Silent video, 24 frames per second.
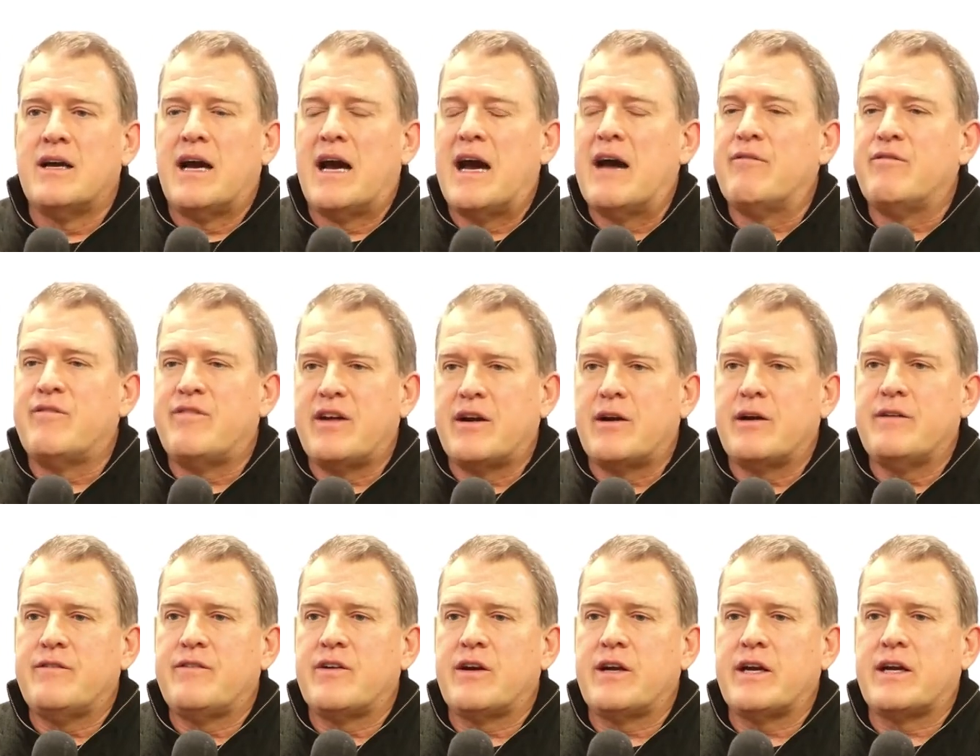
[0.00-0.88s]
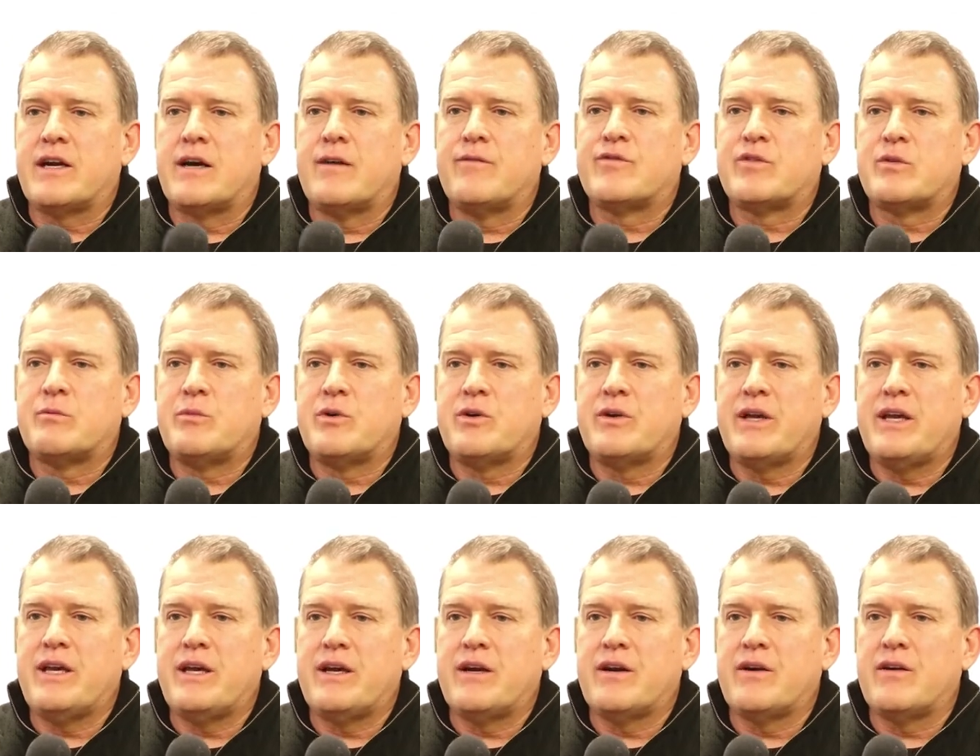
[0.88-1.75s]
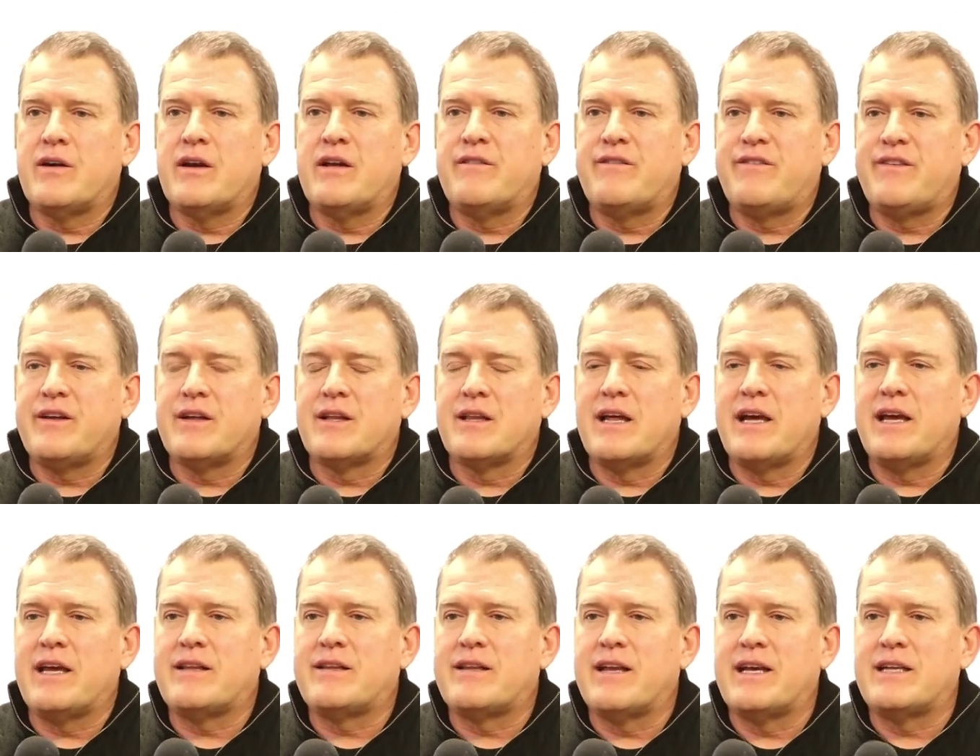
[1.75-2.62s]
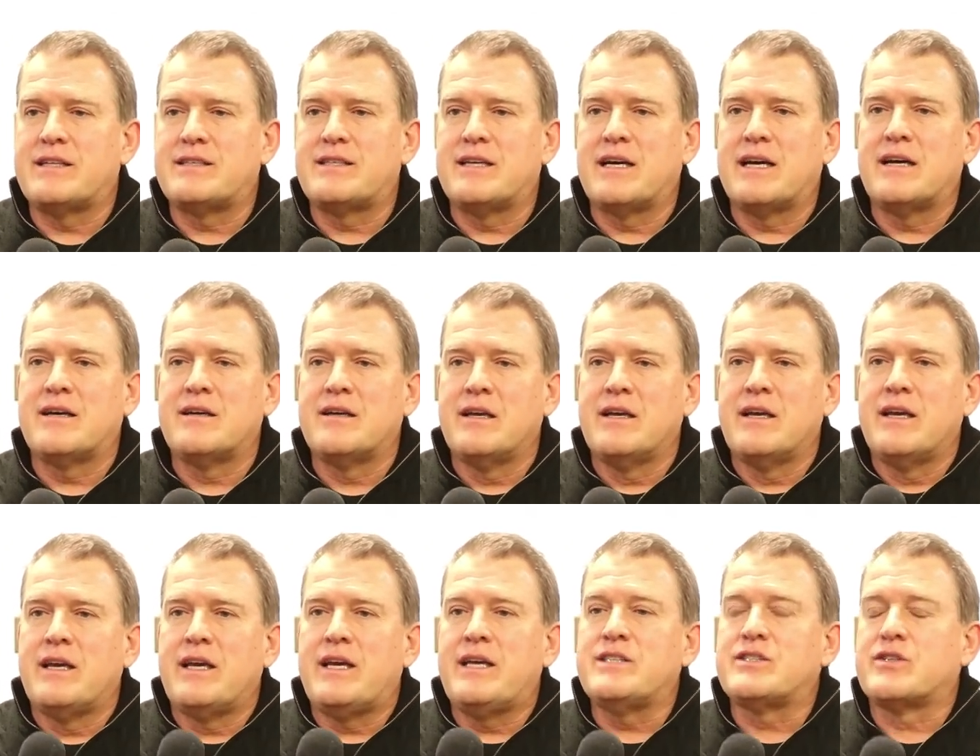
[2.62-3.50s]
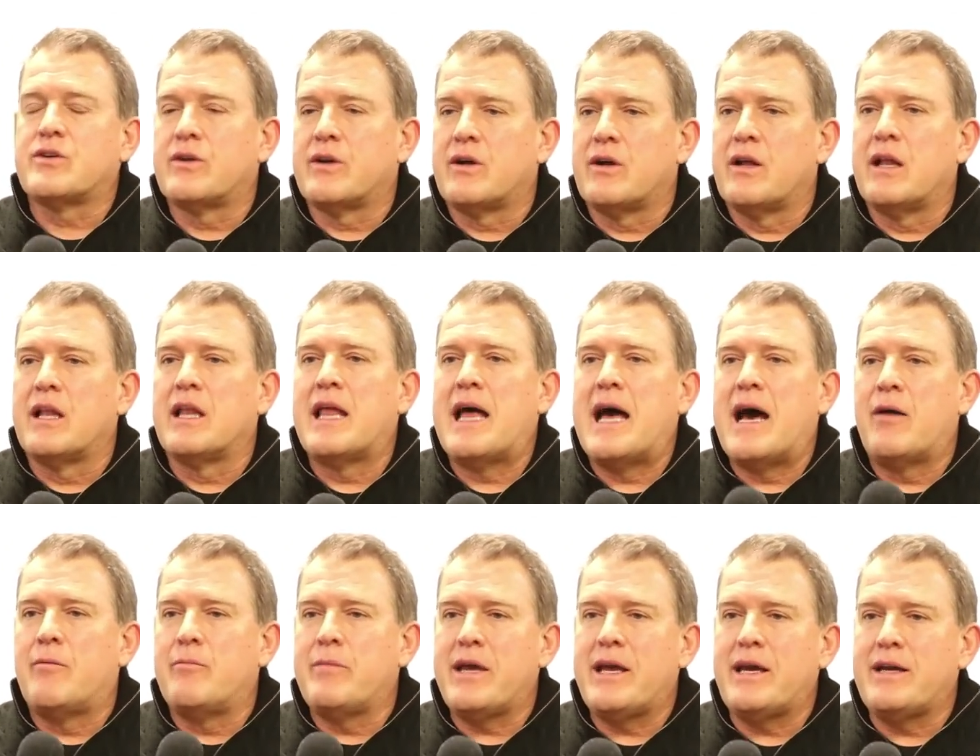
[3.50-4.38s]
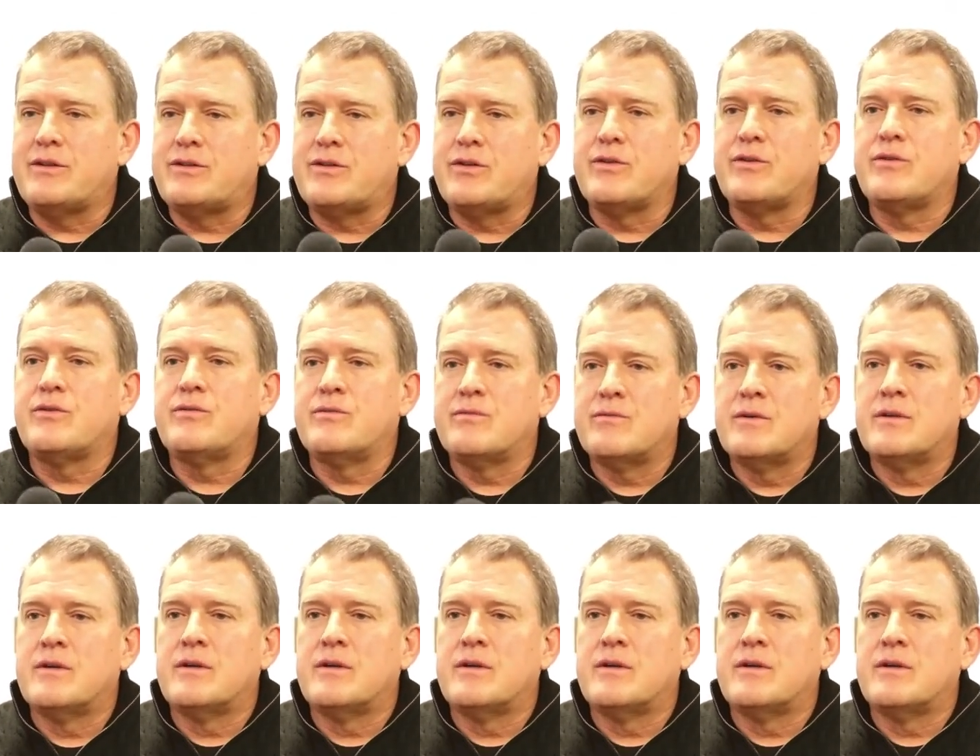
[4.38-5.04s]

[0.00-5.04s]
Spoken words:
I'm very, very comfortable here and feel like that he's going to allow me to